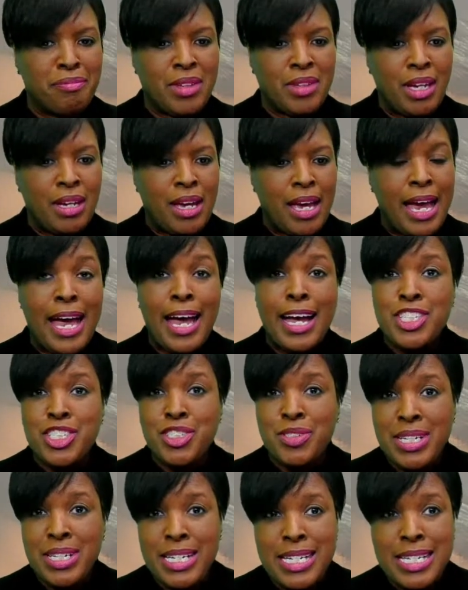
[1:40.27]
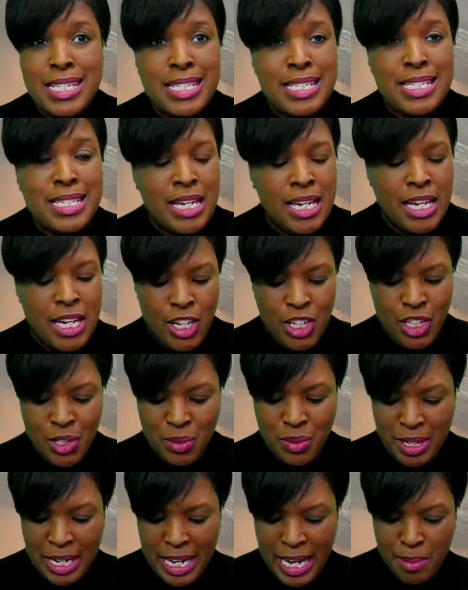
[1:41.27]
actress, you
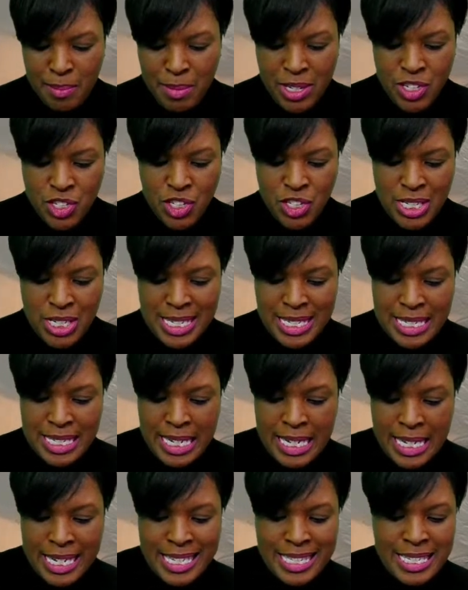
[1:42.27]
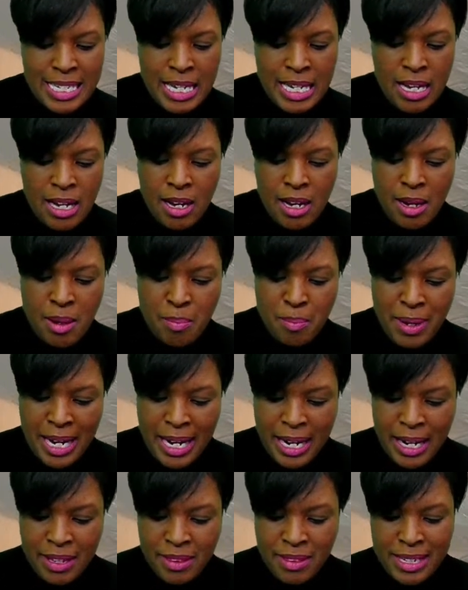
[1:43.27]
name it, she's it,
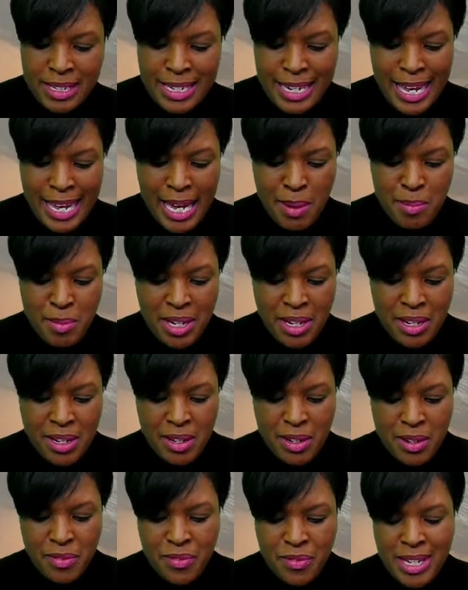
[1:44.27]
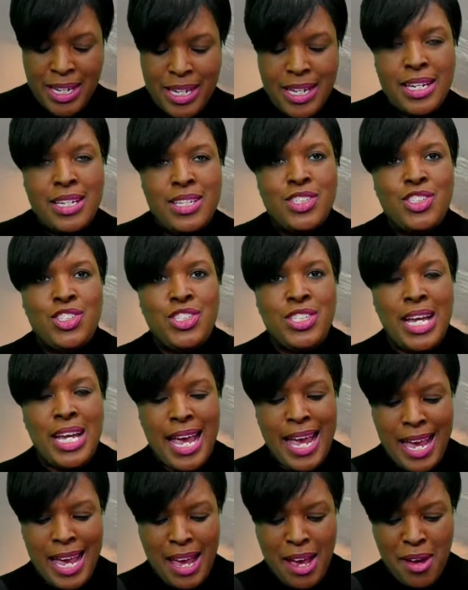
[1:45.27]
by the name of
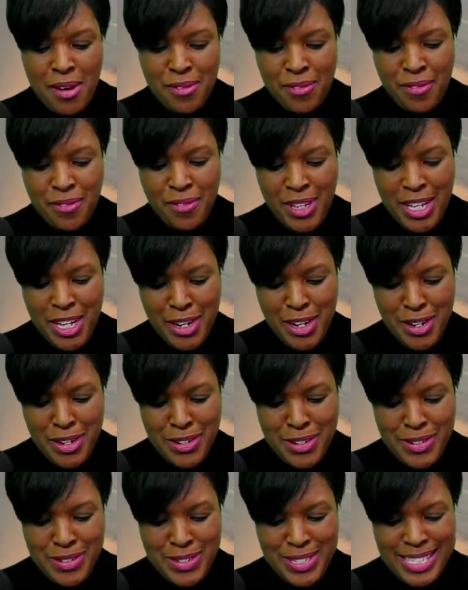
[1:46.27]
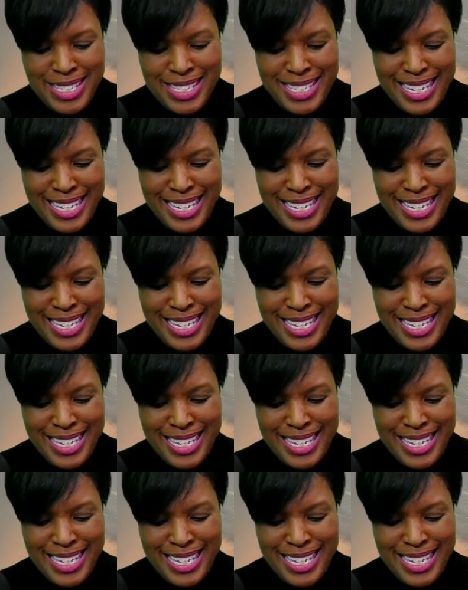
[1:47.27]
Jay Fears.